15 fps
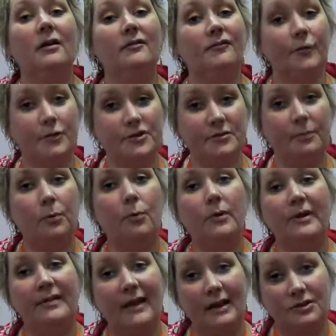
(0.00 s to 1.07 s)
for
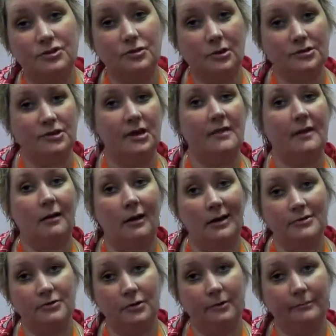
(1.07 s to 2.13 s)
supporting that instruction in the
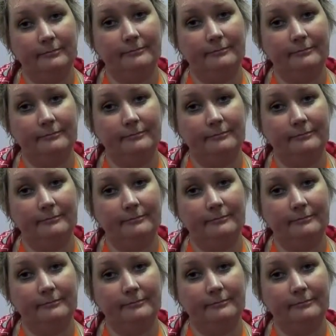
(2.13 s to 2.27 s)
classroom.